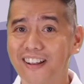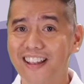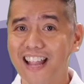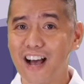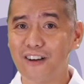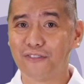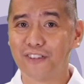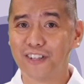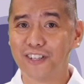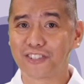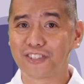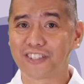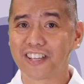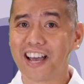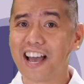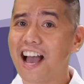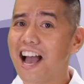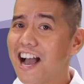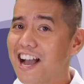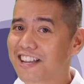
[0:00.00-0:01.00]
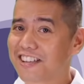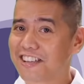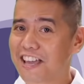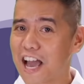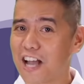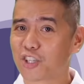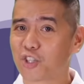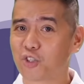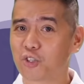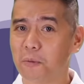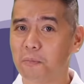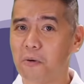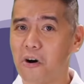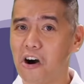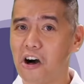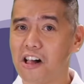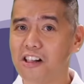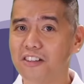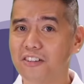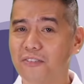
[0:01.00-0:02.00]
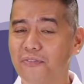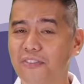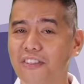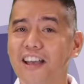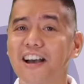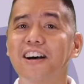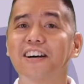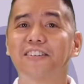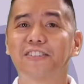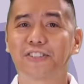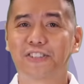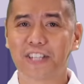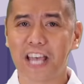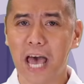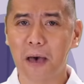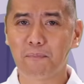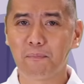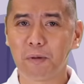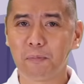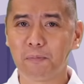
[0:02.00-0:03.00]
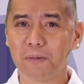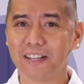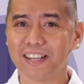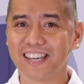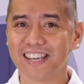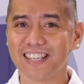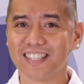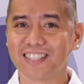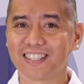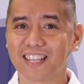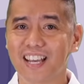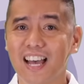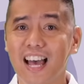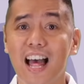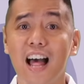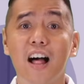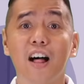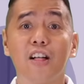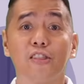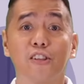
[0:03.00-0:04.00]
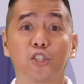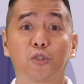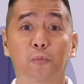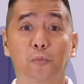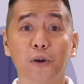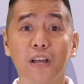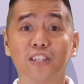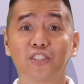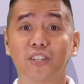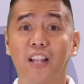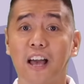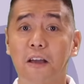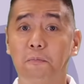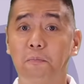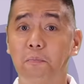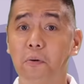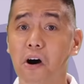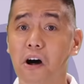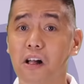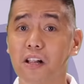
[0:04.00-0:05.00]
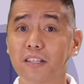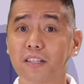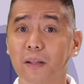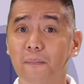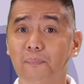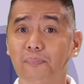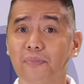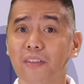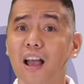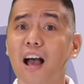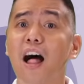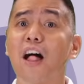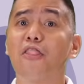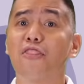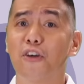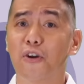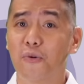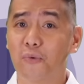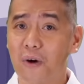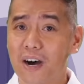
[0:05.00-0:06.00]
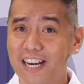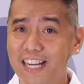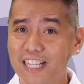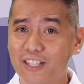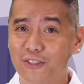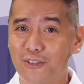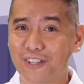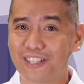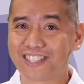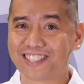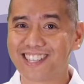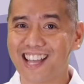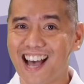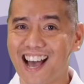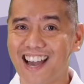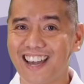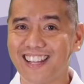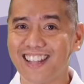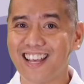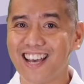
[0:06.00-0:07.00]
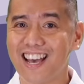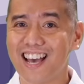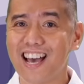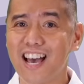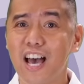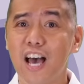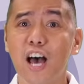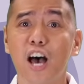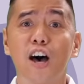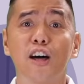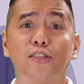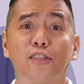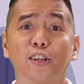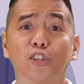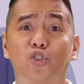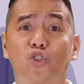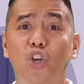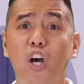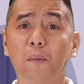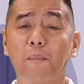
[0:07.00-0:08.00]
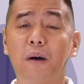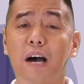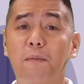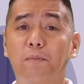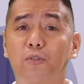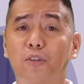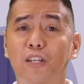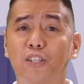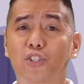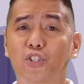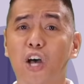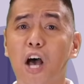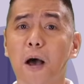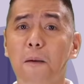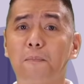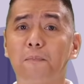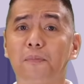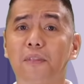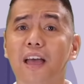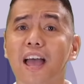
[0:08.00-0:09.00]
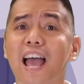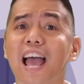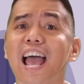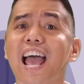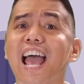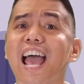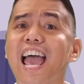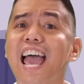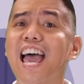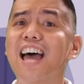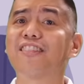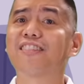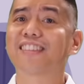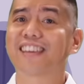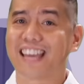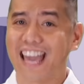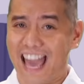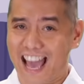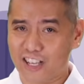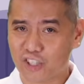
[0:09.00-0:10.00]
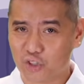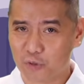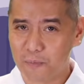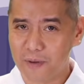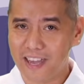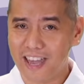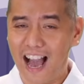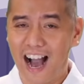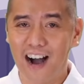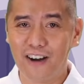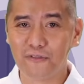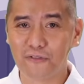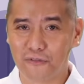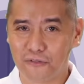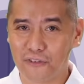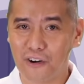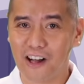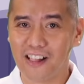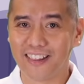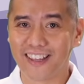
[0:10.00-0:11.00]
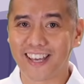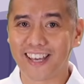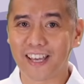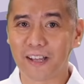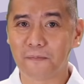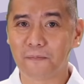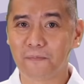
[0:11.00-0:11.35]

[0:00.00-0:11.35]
levels, catch the ball, tap me please, the sprints like ball, the running to the side, the jump up to the top, and catch me, I'm falling.